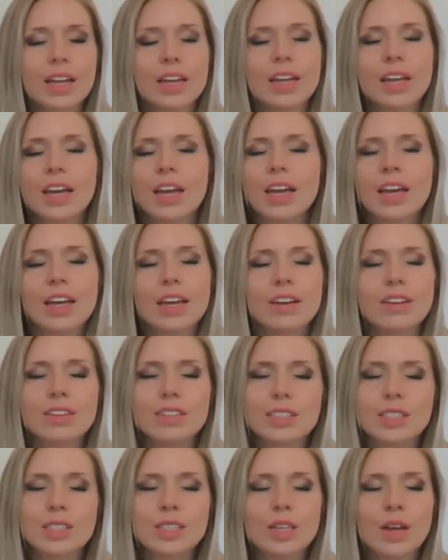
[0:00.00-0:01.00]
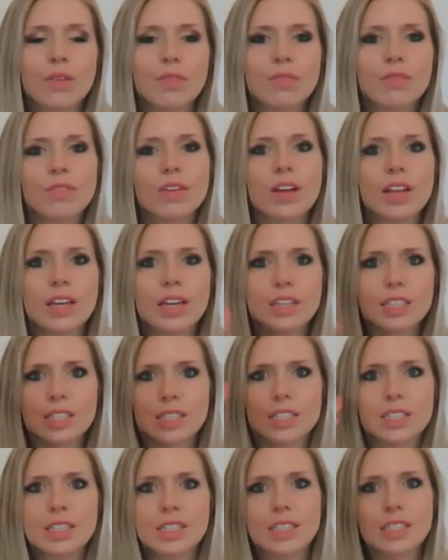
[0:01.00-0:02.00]
And it's so funny
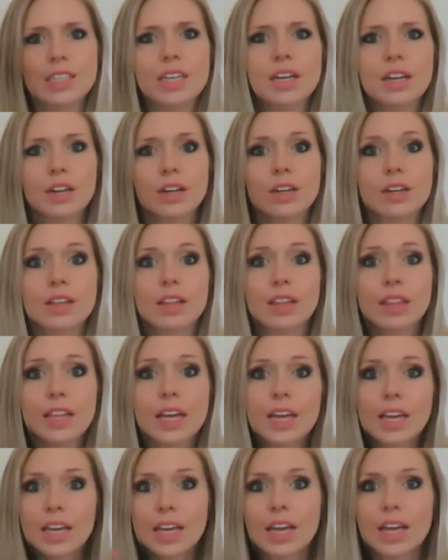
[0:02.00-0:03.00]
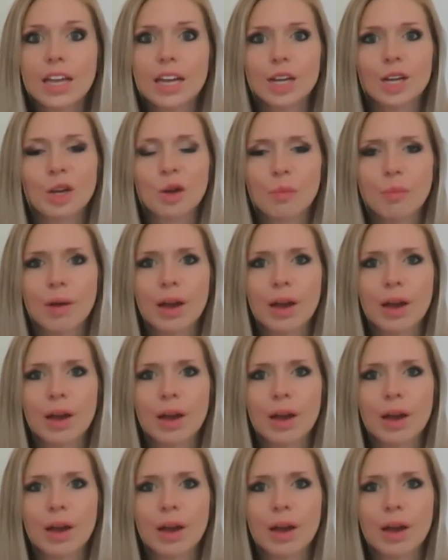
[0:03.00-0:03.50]
just to see her thinking and her